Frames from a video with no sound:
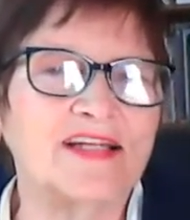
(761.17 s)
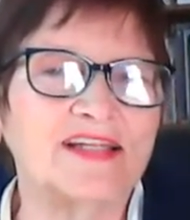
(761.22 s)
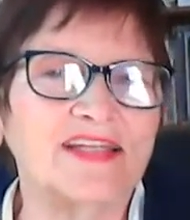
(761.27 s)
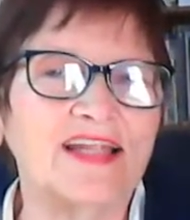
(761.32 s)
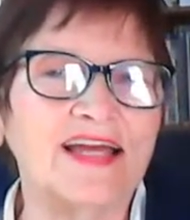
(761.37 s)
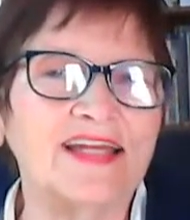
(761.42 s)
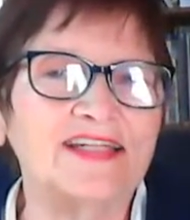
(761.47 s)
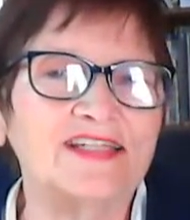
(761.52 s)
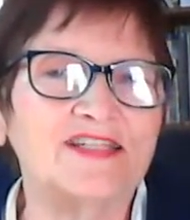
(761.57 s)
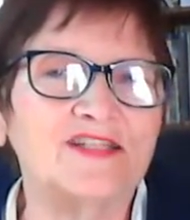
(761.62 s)
of
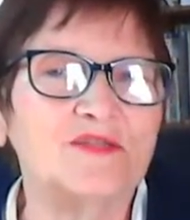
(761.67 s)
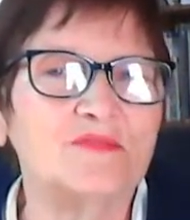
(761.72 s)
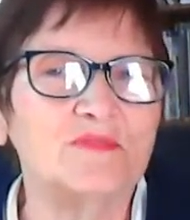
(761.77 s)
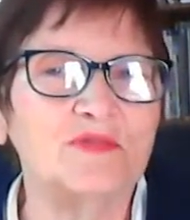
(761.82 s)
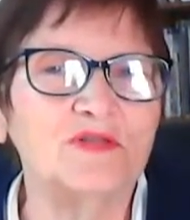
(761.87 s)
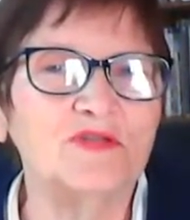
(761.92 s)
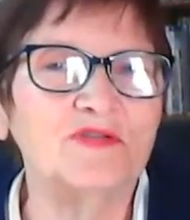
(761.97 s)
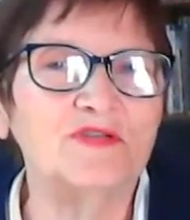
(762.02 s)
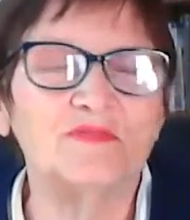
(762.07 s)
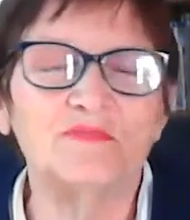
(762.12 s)
lightened the
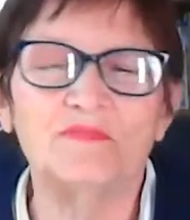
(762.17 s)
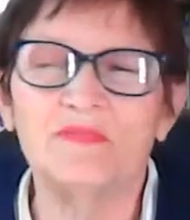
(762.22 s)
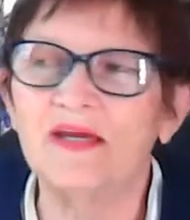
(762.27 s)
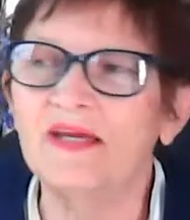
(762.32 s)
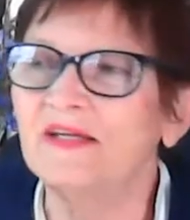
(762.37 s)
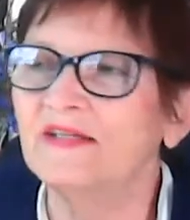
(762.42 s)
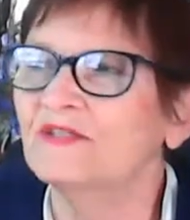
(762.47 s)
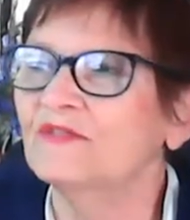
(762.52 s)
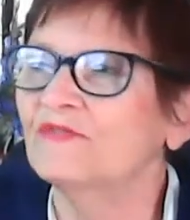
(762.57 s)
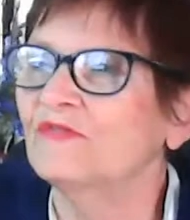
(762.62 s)
mood and
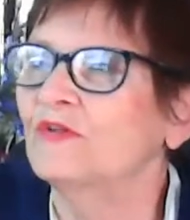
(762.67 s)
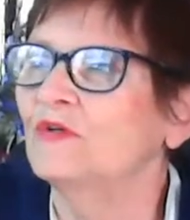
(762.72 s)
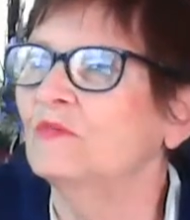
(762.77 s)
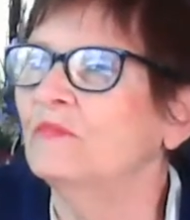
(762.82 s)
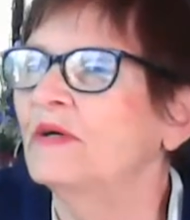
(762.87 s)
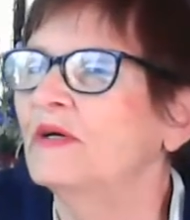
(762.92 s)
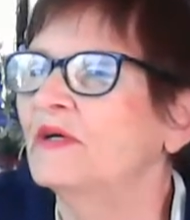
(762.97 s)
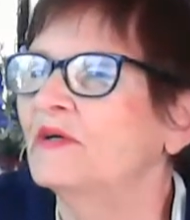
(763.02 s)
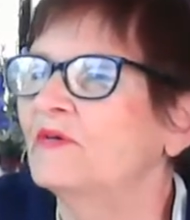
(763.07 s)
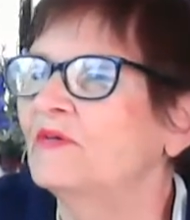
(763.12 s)
made us feel
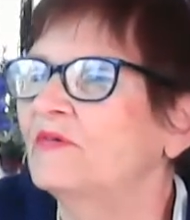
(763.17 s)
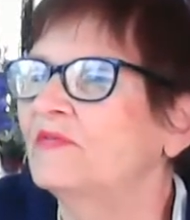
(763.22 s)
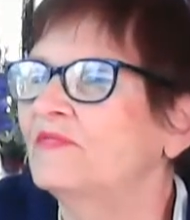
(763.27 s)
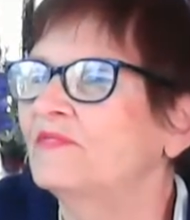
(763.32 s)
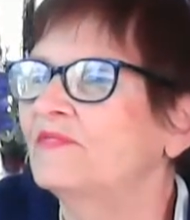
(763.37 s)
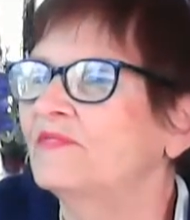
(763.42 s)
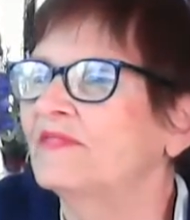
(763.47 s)
better.